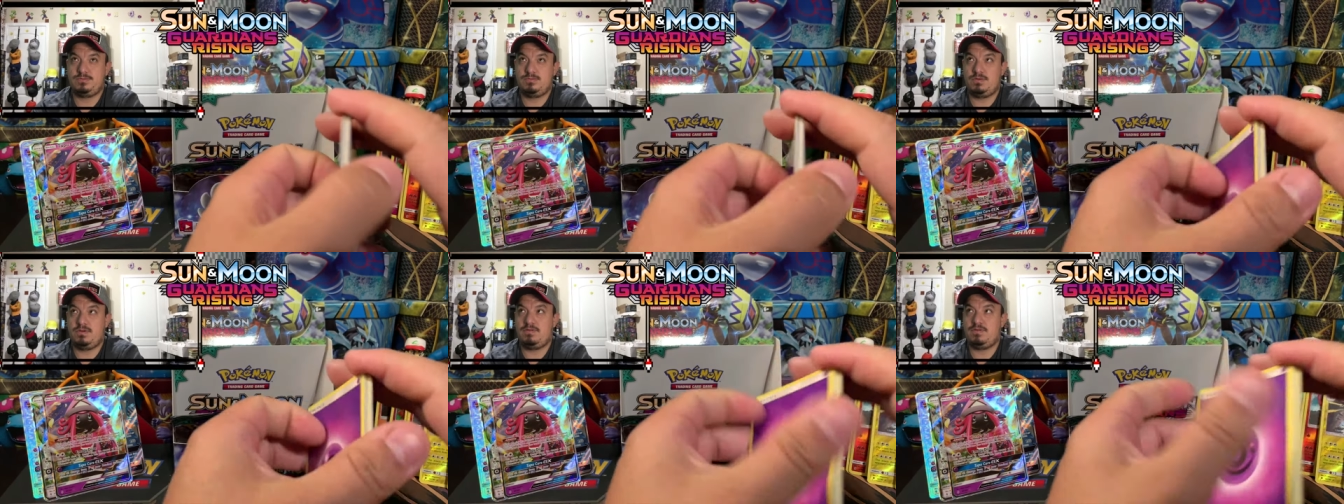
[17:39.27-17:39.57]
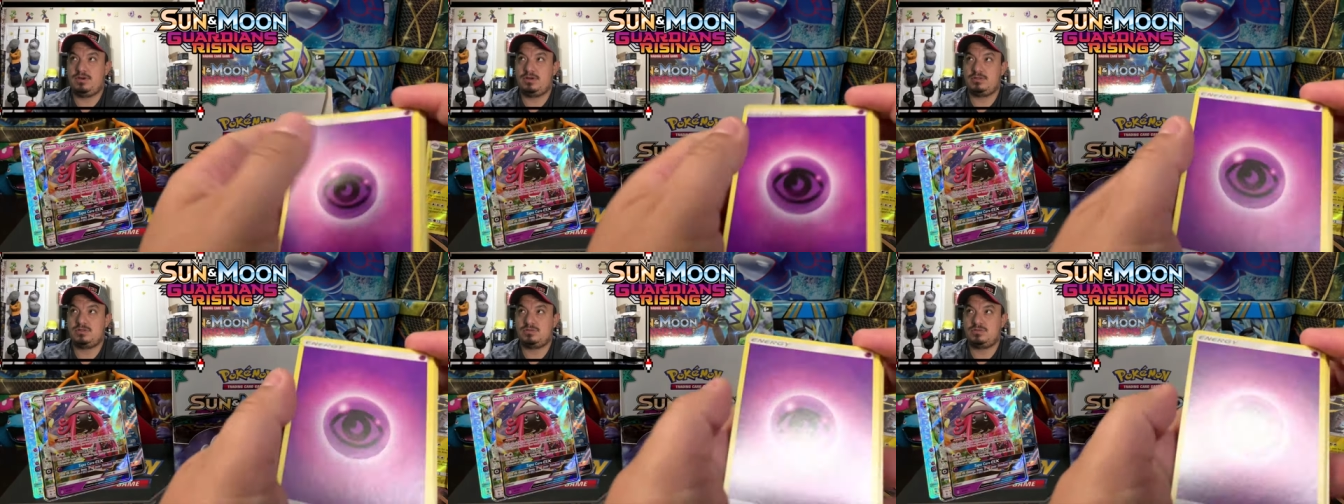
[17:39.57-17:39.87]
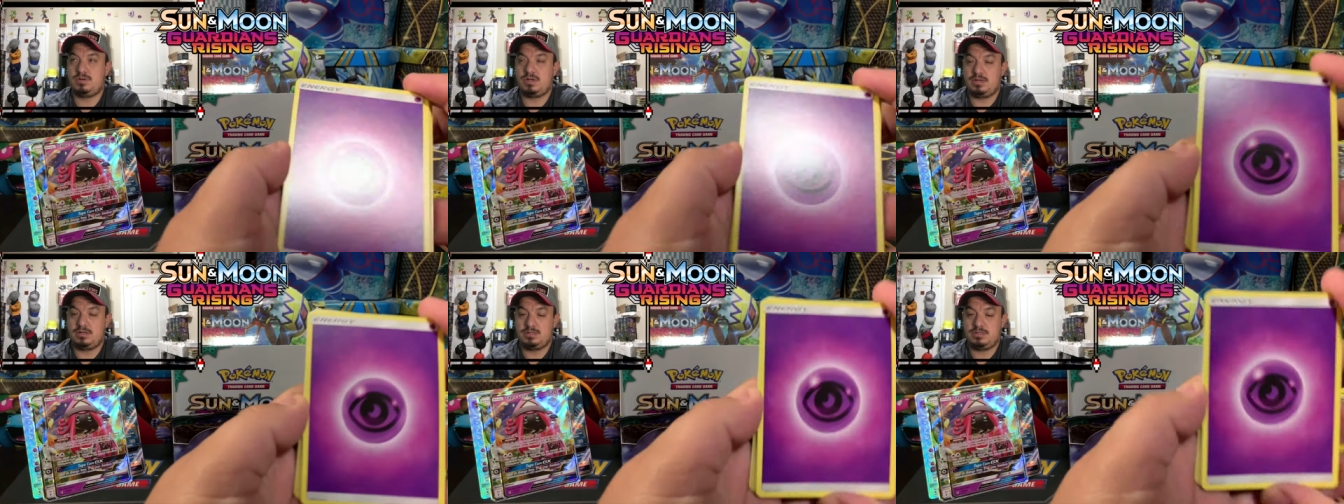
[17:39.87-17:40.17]
Reverse
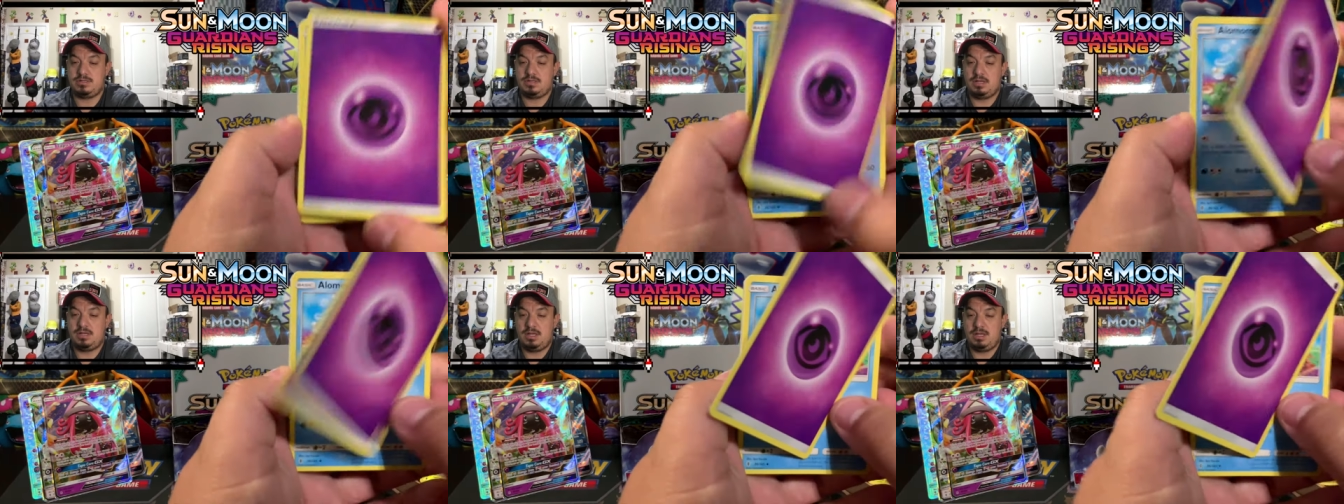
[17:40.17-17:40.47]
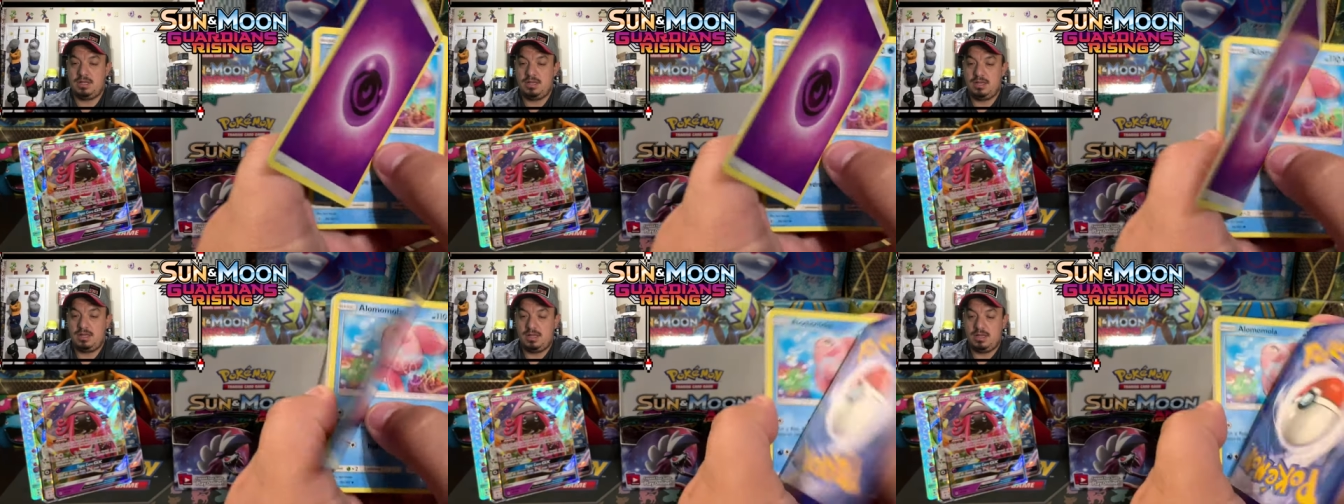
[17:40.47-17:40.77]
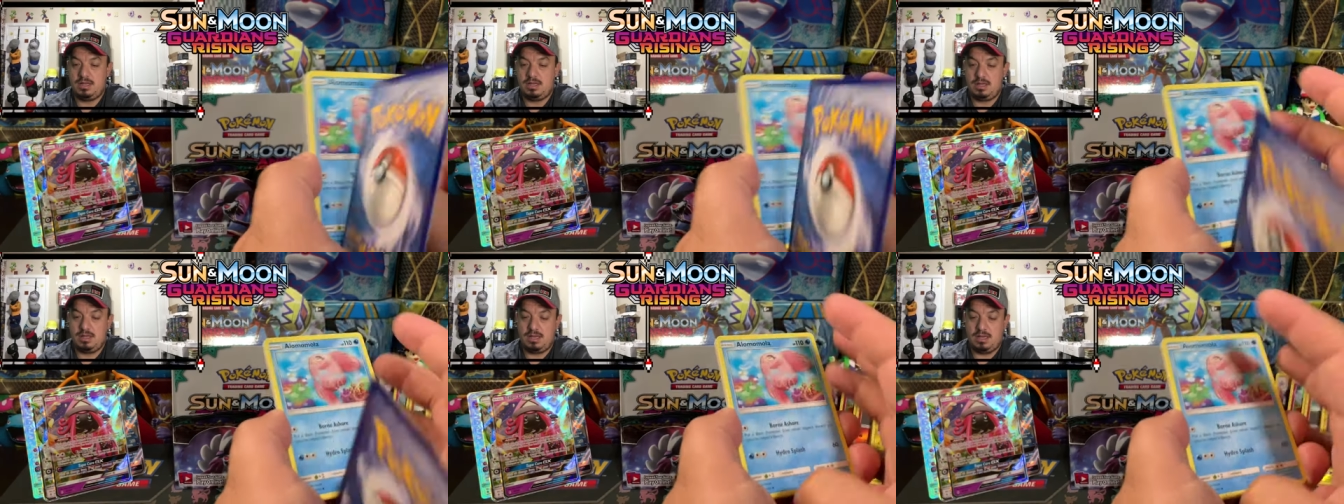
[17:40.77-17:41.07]
rares.
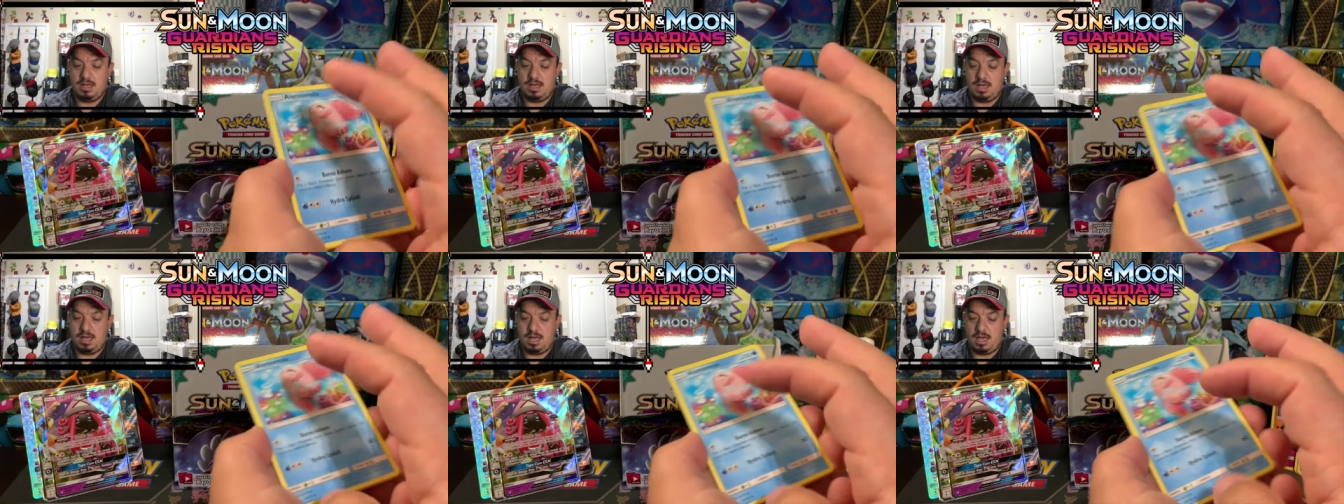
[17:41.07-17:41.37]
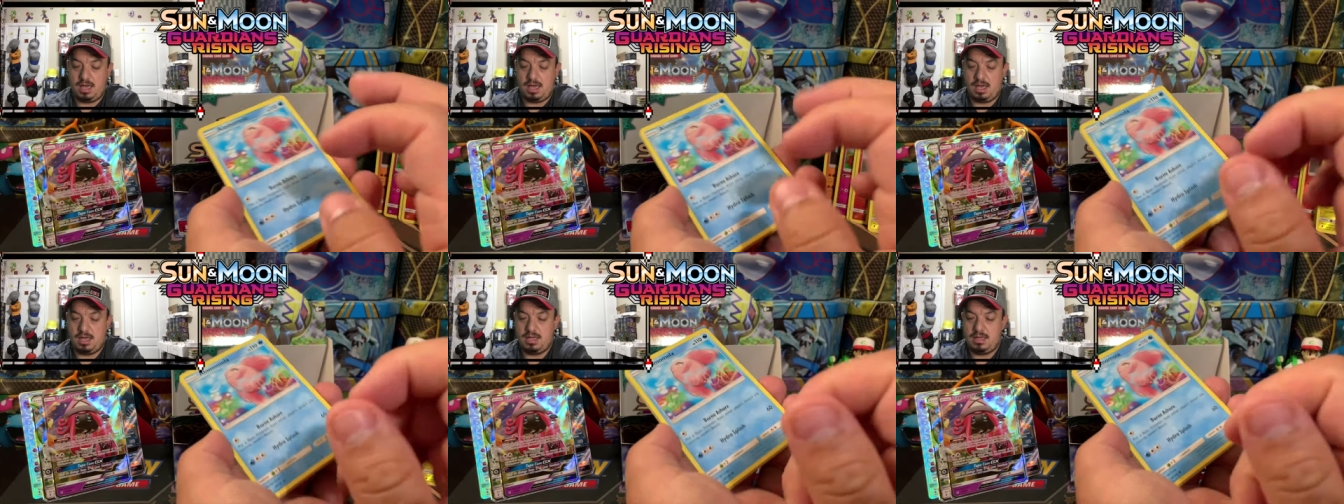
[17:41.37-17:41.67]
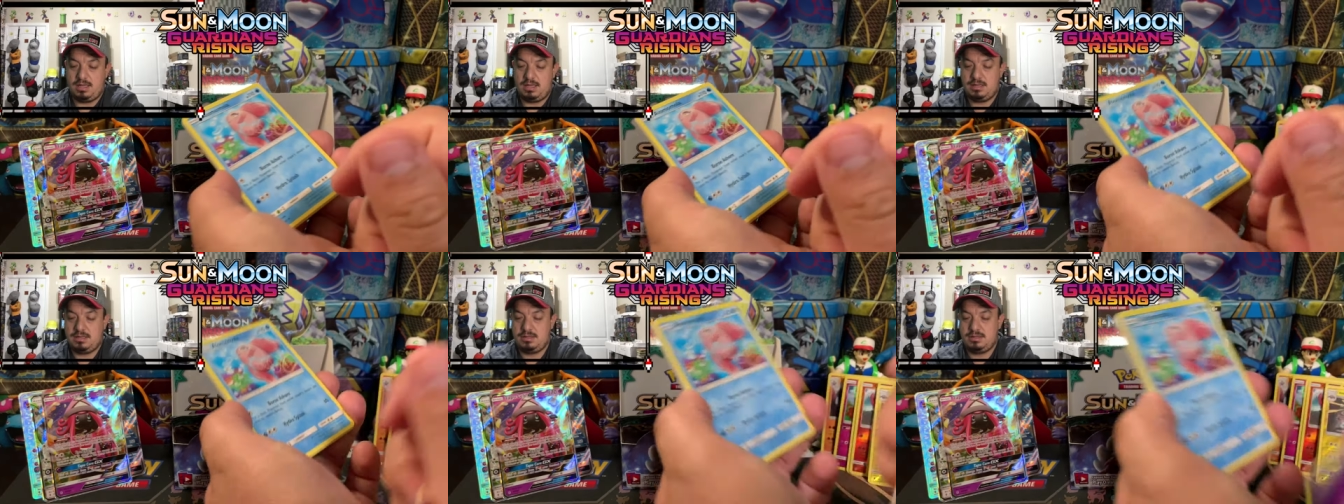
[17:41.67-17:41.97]
Ah!